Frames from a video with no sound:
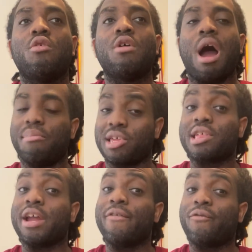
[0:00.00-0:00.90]
gonna just
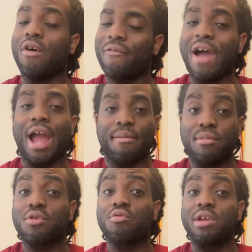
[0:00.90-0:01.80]
tell you for a fact,
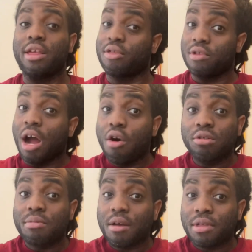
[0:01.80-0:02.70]
middle school kids do not hold
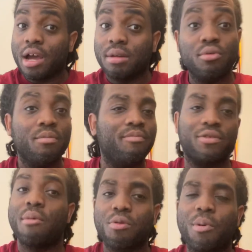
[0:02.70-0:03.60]
themselves accountable for
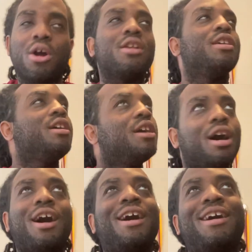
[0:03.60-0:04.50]
the most part.
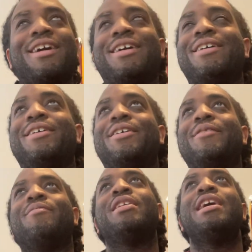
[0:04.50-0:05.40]

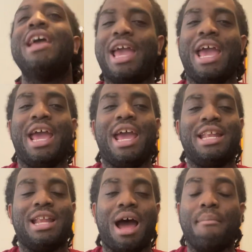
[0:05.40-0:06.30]

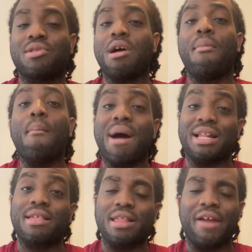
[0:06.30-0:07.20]
And I'm talking about
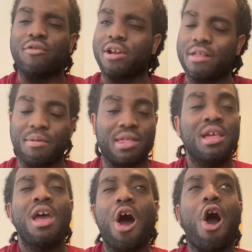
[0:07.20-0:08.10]
minus the ninth graders, because
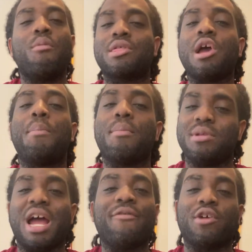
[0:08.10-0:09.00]
I always tell people
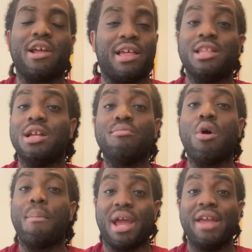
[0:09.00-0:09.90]
ninth grades ain't nothing
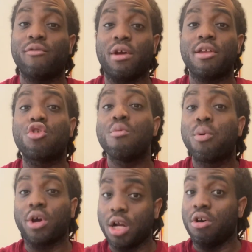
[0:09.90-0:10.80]
more but eighth grade
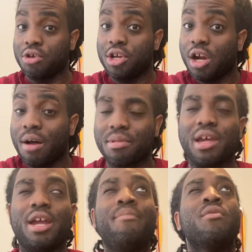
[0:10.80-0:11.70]
2.0. You know what I'm
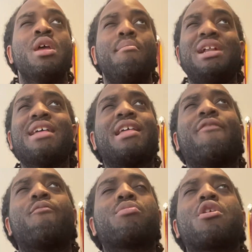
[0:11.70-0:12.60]
saying? But I say
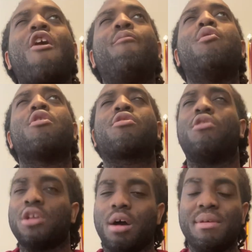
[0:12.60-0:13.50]
from sophomores
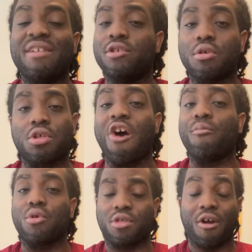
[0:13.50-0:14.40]
on up, even though
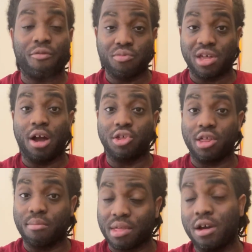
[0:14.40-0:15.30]
sophomores start some challenges
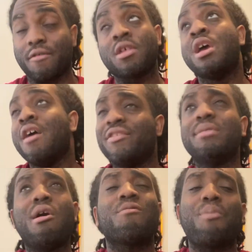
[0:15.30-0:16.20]
themselves, for the
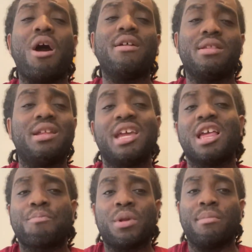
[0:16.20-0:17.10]
most part, the
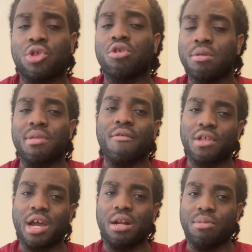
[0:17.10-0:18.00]
kids pretty much hold themselves
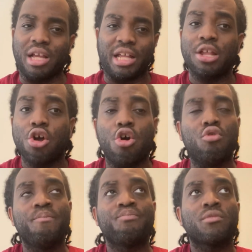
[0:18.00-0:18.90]
accountable. Like, they
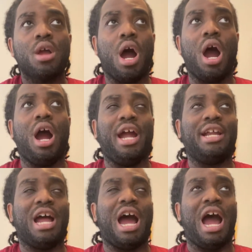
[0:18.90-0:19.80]
know, all right,
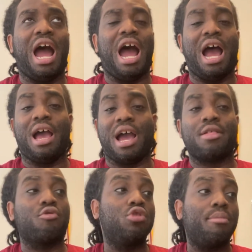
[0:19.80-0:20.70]
I
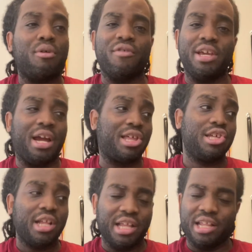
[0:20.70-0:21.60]
screwed up over here. I
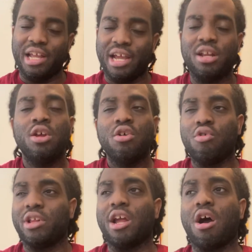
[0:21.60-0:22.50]
shouldn't have did that.
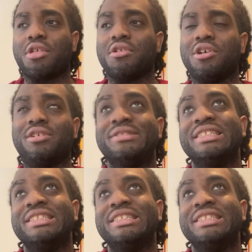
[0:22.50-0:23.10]
Or they also know,